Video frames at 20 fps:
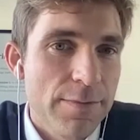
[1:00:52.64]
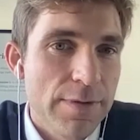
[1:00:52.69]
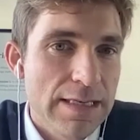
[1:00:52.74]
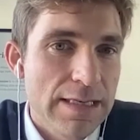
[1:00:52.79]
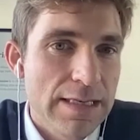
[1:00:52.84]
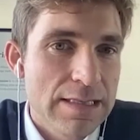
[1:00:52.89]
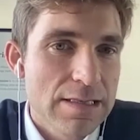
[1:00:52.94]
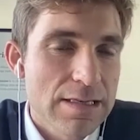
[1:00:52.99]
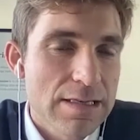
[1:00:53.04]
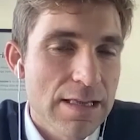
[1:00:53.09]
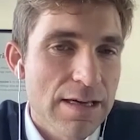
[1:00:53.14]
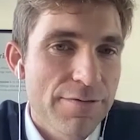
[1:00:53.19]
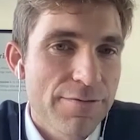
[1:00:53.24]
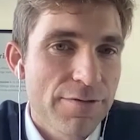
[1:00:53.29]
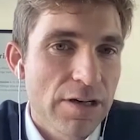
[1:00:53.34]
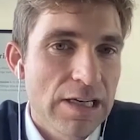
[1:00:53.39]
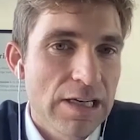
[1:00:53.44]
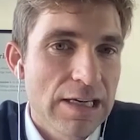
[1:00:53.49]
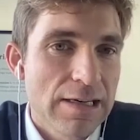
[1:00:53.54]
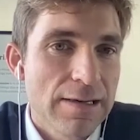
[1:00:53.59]
in South
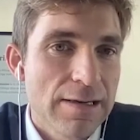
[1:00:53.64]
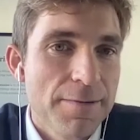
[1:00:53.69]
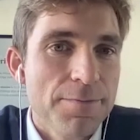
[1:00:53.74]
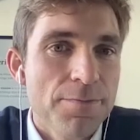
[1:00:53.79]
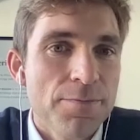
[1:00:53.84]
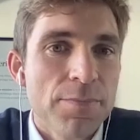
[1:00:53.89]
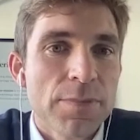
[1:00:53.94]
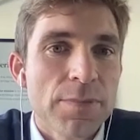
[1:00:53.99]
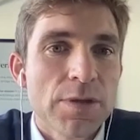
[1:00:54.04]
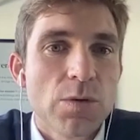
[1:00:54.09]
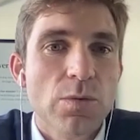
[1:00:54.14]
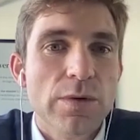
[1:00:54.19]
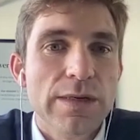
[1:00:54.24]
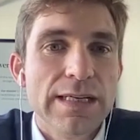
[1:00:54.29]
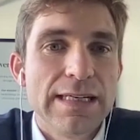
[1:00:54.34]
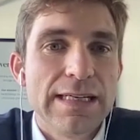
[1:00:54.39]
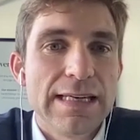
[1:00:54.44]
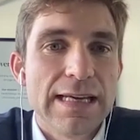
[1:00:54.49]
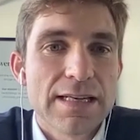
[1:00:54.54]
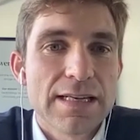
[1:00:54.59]
Africa. We're
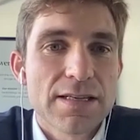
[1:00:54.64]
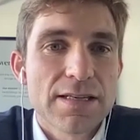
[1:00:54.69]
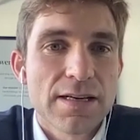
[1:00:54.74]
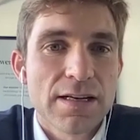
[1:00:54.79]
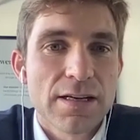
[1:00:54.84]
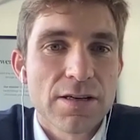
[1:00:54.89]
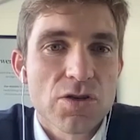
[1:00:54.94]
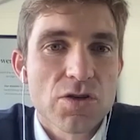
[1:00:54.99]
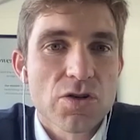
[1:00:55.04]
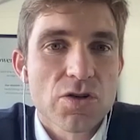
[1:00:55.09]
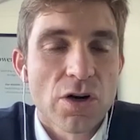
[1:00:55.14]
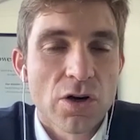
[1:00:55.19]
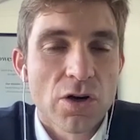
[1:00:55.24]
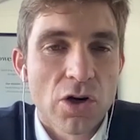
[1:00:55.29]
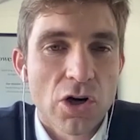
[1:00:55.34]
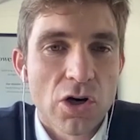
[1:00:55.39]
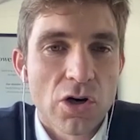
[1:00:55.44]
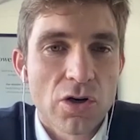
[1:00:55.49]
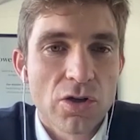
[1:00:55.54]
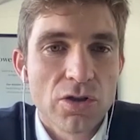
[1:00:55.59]
getting a
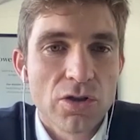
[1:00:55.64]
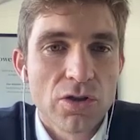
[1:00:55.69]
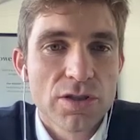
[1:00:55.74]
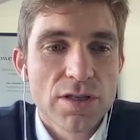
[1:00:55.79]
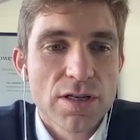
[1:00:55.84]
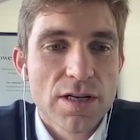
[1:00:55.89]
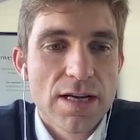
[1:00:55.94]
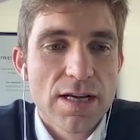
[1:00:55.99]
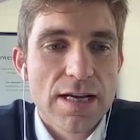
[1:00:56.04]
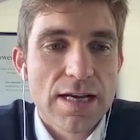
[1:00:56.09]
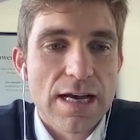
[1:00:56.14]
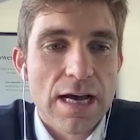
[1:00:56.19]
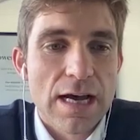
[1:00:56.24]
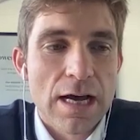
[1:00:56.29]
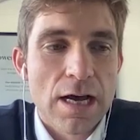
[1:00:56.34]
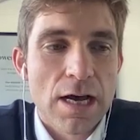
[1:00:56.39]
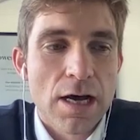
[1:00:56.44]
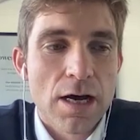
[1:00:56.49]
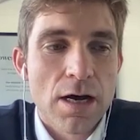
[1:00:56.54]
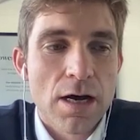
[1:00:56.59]
stronghold
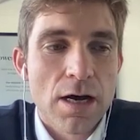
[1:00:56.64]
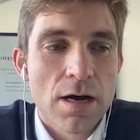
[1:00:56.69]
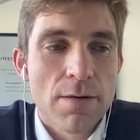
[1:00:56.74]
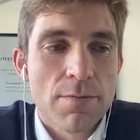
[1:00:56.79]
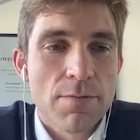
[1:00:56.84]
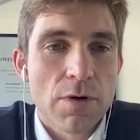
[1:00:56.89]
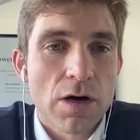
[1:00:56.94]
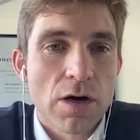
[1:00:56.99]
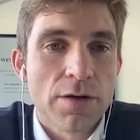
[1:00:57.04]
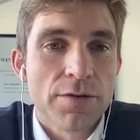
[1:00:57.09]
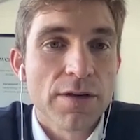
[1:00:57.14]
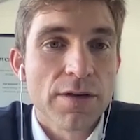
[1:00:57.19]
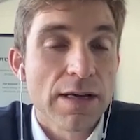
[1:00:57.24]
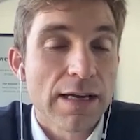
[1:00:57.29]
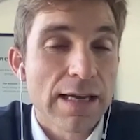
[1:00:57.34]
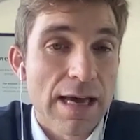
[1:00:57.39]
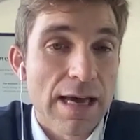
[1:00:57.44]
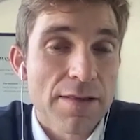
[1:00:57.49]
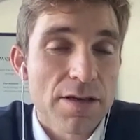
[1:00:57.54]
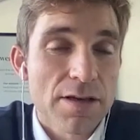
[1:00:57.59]
on the
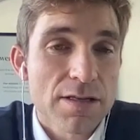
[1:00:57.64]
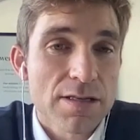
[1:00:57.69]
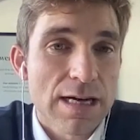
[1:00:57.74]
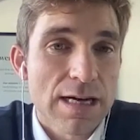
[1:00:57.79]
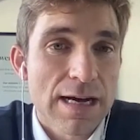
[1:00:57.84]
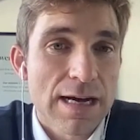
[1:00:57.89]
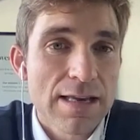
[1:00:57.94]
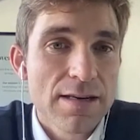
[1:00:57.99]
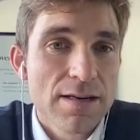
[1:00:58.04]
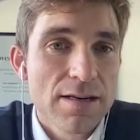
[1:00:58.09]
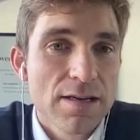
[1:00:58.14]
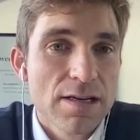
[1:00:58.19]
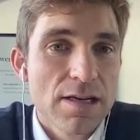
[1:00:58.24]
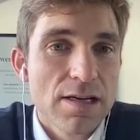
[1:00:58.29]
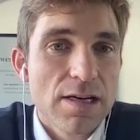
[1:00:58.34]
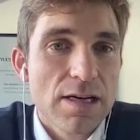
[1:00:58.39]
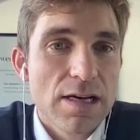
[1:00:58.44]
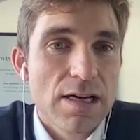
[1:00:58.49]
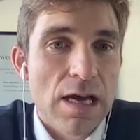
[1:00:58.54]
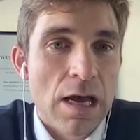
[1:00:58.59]
gather side.
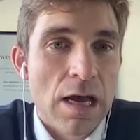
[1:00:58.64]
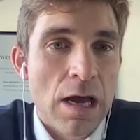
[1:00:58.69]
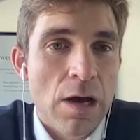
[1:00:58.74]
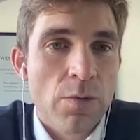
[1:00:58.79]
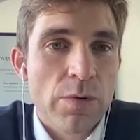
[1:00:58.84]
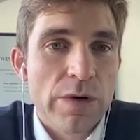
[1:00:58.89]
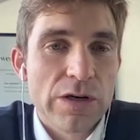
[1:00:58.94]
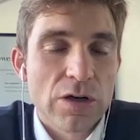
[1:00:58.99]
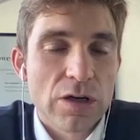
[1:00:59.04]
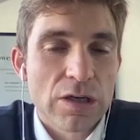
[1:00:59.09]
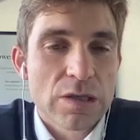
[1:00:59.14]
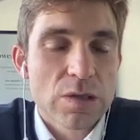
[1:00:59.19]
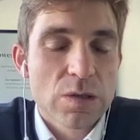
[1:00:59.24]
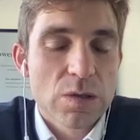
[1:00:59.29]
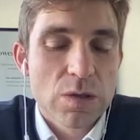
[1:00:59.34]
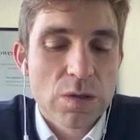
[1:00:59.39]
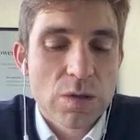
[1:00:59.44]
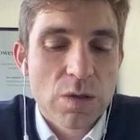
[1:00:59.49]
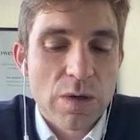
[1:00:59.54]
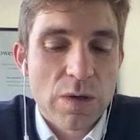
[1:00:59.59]
We've got
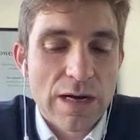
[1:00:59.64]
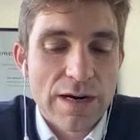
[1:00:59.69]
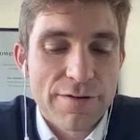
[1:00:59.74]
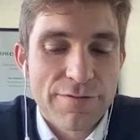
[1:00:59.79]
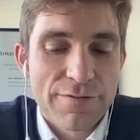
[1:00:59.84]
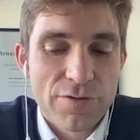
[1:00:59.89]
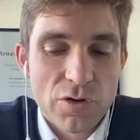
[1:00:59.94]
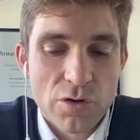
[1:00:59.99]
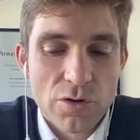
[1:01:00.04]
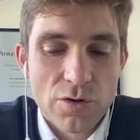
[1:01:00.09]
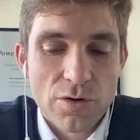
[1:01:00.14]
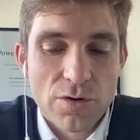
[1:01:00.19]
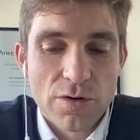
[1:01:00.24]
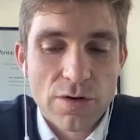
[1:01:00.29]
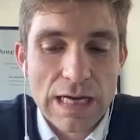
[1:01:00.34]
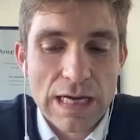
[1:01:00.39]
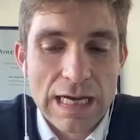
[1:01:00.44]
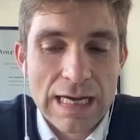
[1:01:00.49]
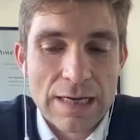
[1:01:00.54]
quite a few